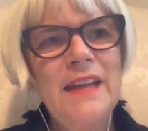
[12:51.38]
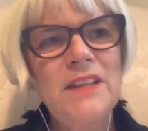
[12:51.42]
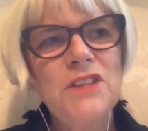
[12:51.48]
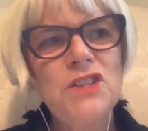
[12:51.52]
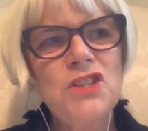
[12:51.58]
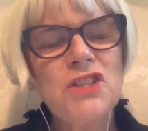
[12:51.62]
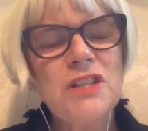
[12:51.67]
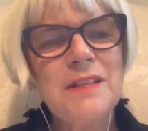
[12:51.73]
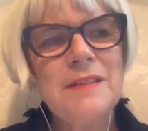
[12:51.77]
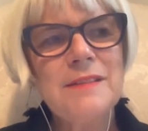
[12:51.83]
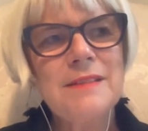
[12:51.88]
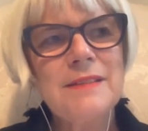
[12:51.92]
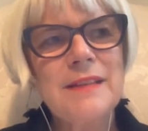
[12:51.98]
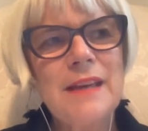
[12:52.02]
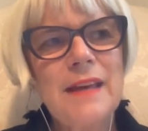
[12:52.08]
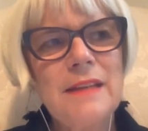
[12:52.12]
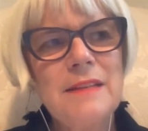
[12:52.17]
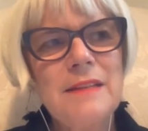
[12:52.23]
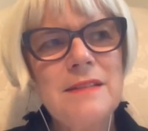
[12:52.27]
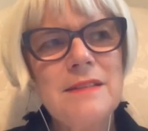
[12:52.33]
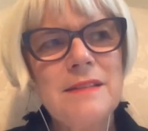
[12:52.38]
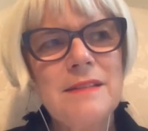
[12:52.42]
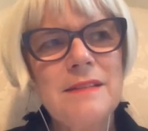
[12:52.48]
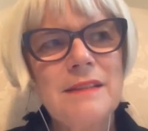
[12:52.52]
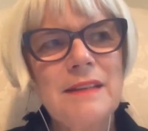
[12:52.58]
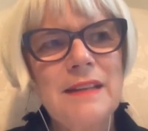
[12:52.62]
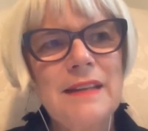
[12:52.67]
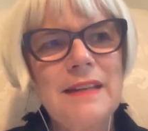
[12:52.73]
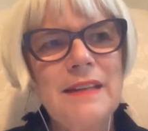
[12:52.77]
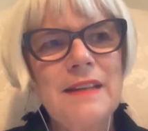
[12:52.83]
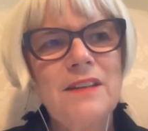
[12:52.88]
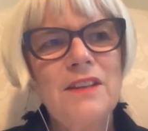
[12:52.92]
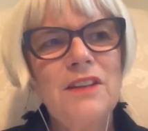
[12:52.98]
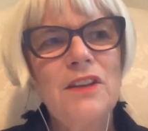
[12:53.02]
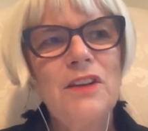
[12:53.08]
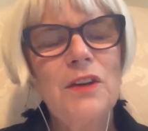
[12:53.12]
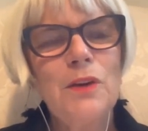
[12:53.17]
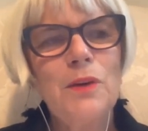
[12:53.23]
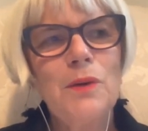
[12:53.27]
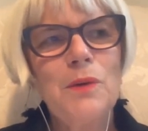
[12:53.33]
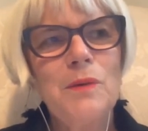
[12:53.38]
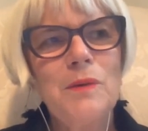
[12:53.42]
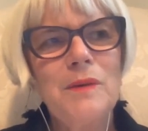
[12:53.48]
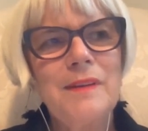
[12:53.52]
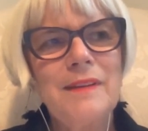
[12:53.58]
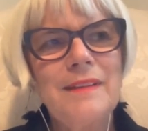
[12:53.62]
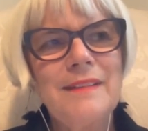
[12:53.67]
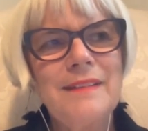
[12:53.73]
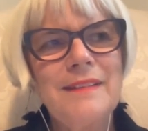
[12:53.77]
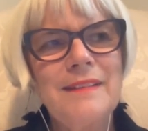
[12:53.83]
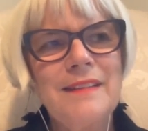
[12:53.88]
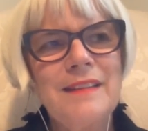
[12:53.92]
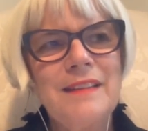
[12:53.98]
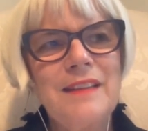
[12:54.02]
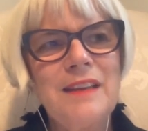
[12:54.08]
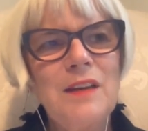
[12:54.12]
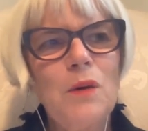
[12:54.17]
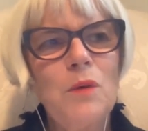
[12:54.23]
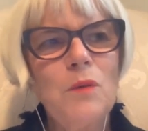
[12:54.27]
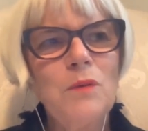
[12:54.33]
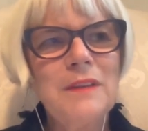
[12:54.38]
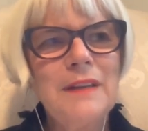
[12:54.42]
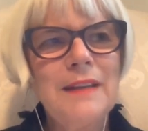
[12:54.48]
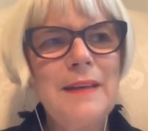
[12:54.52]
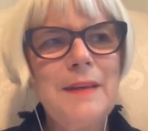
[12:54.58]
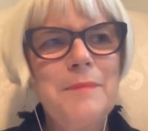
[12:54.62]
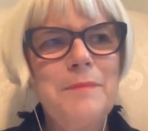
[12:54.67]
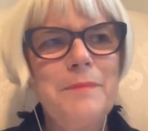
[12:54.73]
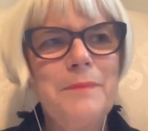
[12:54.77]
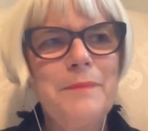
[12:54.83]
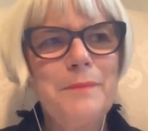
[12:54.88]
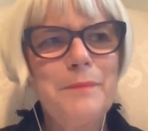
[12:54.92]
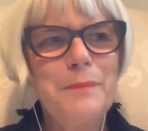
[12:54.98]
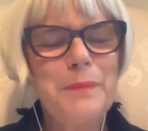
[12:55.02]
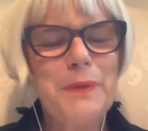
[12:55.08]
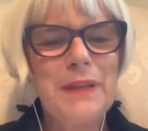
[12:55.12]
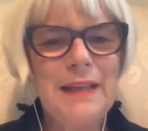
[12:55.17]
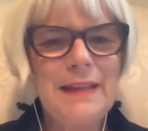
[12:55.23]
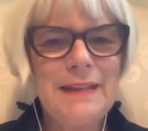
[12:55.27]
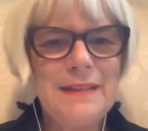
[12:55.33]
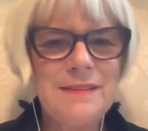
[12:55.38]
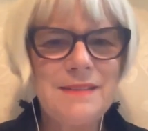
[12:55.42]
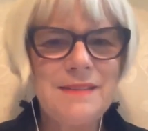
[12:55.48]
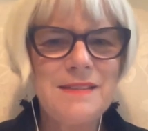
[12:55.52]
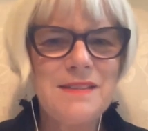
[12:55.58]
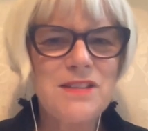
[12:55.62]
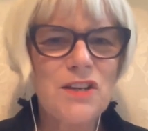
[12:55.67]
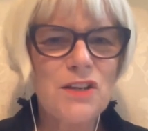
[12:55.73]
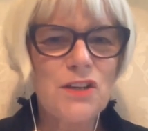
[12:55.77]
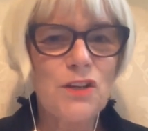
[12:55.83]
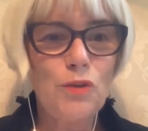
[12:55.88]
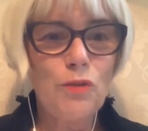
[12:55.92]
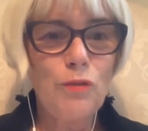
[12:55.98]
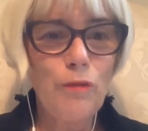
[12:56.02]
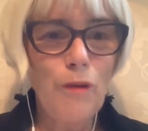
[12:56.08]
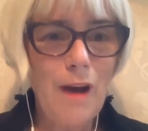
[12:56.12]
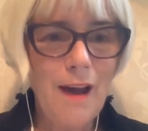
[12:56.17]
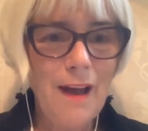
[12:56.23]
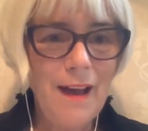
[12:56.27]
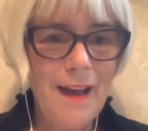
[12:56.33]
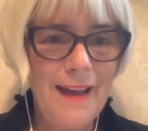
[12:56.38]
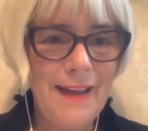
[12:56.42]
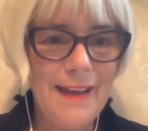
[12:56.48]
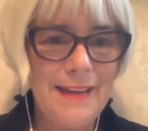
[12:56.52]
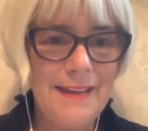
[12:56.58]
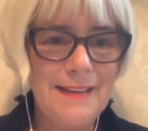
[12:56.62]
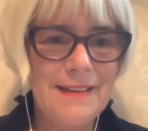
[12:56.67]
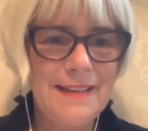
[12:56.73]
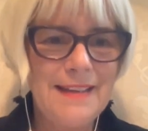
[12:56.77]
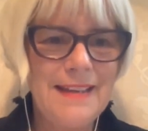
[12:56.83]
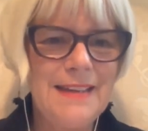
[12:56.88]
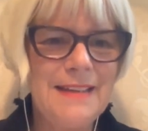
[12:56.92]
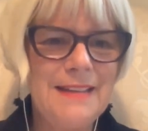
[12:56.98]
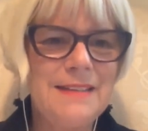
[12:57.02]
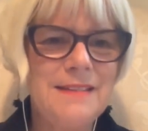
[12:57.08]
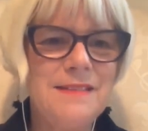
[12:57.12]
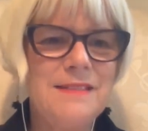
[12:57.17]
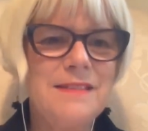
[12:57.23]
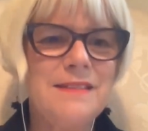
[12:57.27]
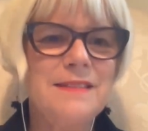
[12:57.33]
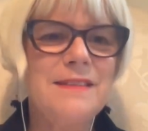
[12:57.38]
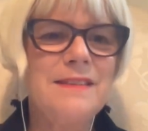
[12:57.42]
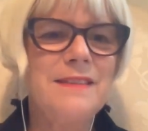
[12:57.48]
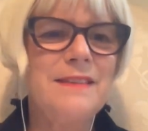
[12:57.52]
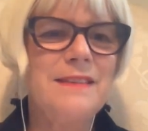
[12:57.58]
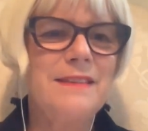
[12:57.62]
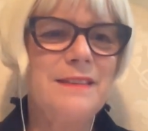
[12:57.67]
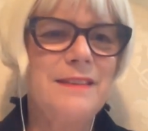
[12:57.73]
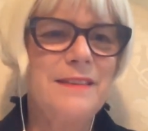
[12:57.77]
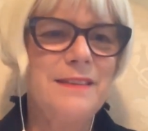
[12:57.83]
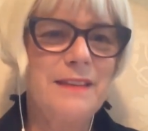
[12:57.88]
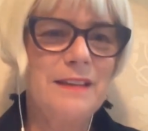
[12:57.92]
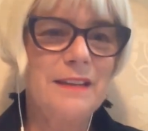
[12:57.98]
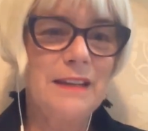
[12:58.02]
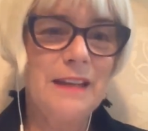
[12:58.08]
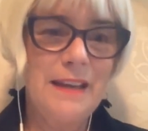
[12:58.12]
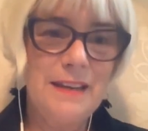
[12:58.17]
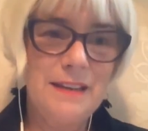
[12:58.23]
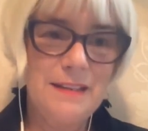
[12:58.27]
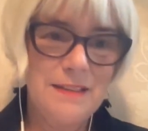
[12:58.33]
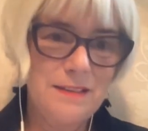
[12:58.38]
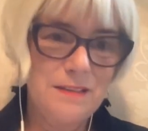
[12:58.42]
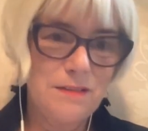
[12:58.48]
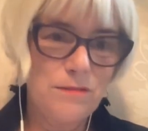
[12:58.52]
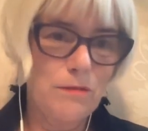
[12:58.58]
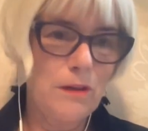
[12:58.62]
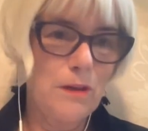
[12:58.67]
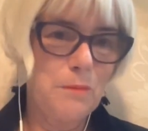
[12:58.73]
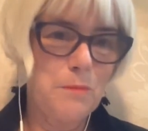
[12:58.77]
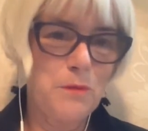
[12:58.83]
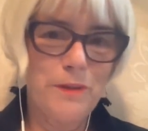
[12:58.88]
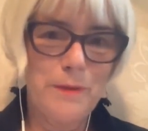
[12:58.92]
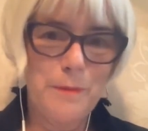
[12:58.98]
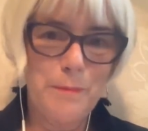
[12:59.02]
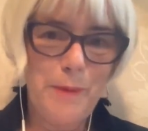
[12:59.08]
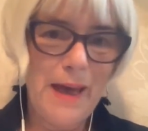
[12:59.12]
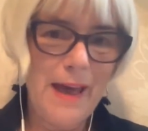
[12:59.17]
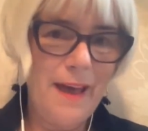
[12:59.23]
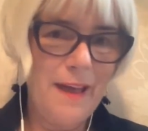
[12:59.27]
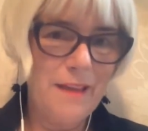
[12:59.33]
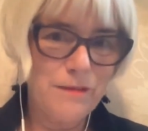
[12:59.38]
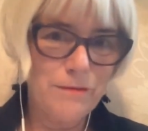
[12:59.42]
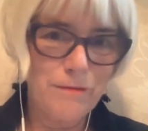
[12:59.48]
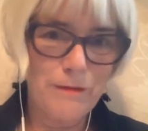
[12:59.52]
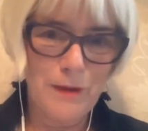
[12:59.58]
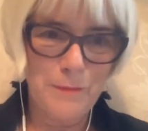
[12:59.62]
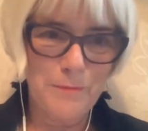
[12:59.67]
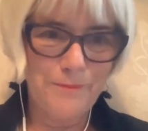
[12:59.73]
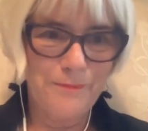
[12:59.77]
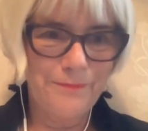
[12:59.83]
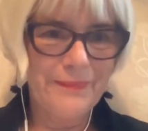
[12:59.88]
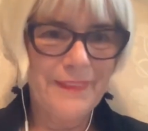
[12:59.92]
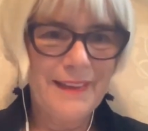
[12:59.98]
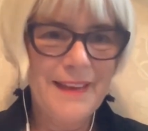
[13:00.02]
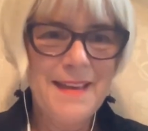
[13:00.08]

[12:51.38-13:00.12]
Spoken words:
and she said, the only place to cry is the ladies' room or the bathroom.